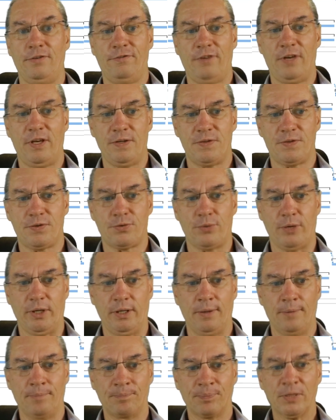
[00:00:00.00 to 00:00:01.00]
phase
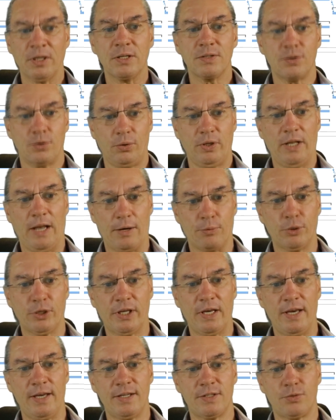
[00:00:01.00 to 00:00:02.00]
three. In
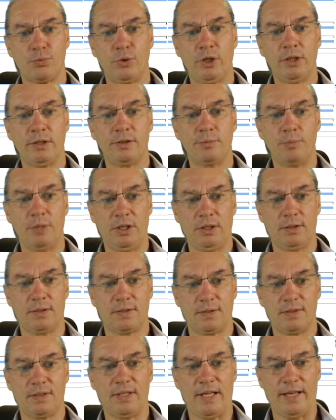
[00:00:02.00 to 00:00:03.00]
our case, we'll admit
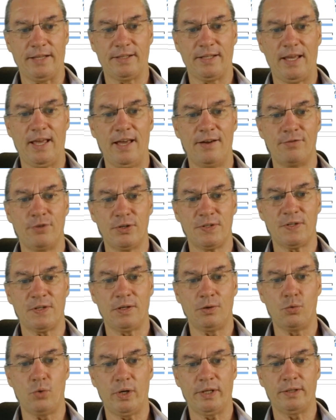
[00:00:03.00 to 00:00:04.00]
that
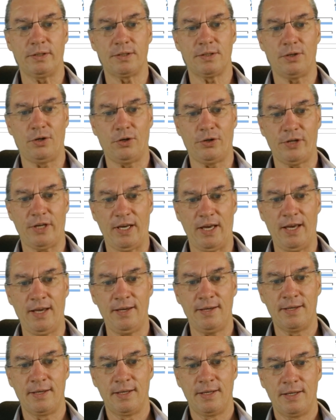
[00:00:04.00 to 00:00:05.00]
everything went
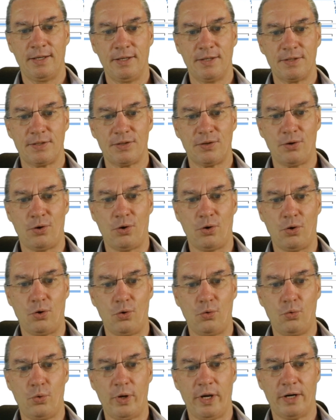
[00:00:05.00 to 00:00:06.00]
okay.
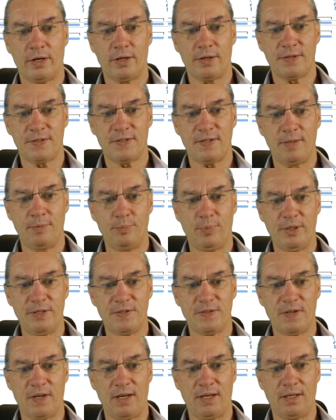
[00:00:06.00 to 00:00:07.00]
So we are
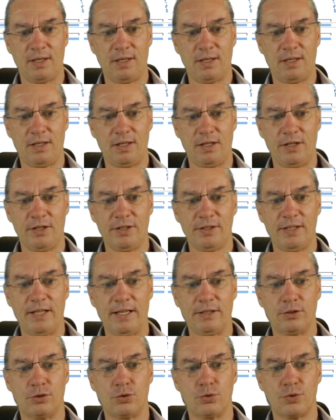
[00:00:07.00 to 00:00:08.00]
simply saying here
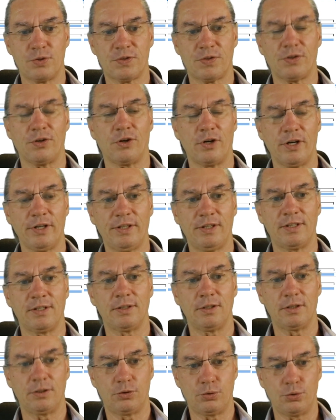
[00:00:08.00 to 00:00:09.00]
that to
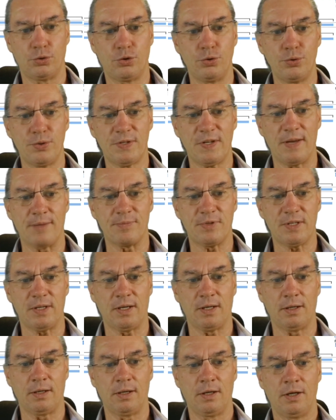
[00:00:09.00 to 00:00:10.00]
start to do
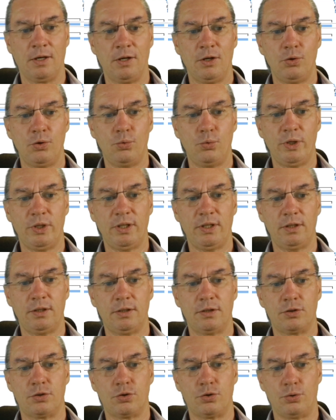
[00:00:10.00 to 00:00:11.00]
something, we
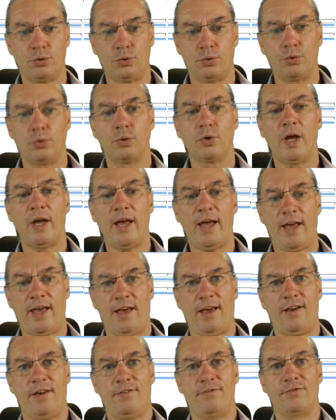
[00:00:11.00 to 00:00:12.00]
need to
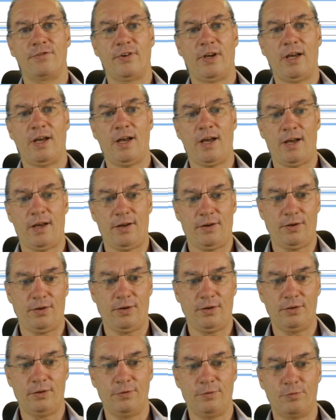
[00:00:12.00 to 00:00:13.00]
have
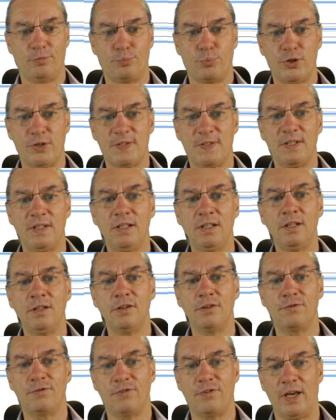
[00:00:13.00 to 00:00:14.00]
the
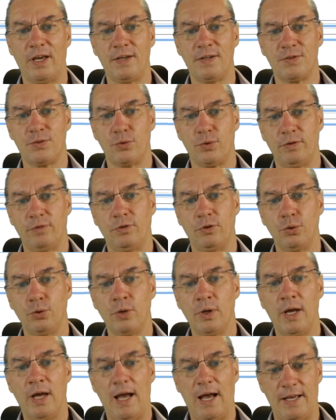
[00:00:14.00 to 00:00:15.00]
preceding phase
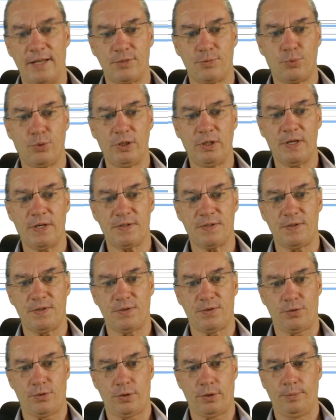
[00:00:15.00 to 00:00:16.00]
review as
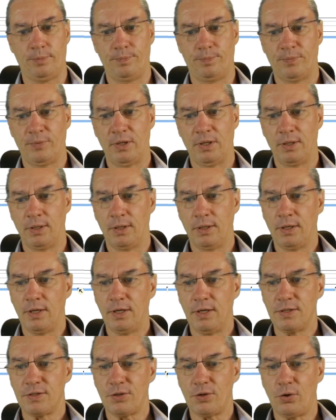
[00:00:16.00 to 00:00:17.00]
predecessor.
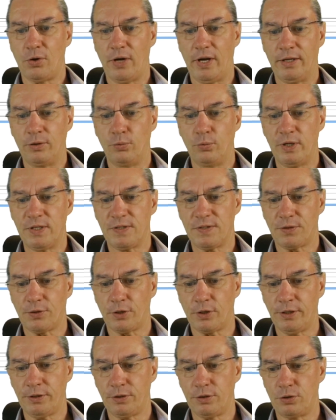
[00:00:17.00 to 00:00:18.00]
So, and we
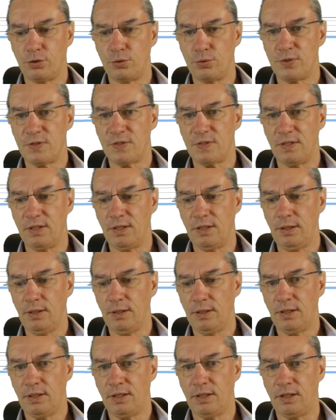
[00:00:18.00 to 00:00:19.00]
start to
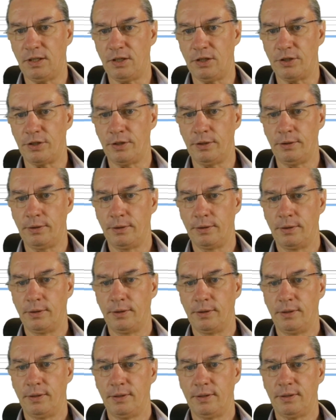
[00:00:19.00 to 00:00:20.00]
see here
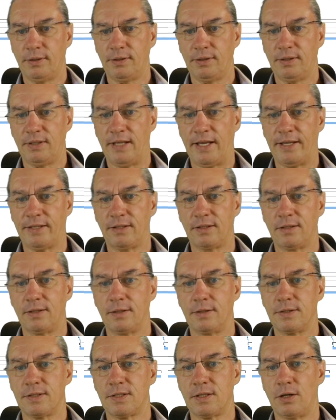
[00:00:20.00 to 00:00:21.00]
that
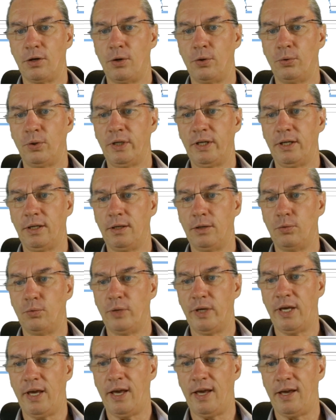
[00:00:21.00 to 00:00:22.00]
slowly
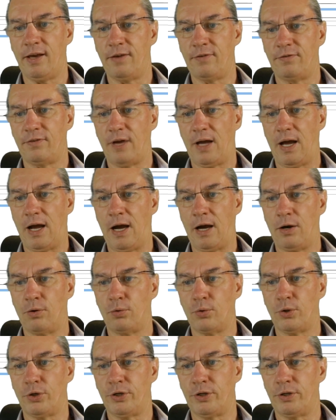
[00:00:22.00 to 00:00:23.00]
we have
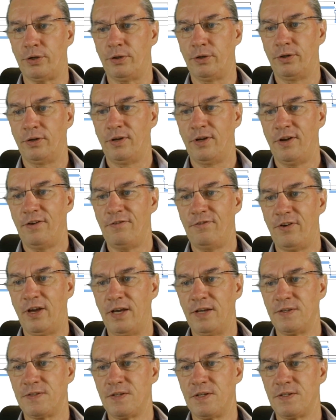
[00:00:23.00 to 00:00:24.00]
our
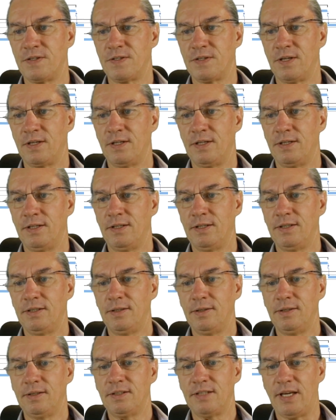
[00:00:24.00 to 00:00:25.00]
phases
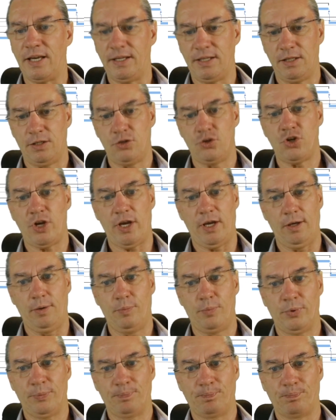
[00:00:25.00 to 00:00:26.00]
taking shape.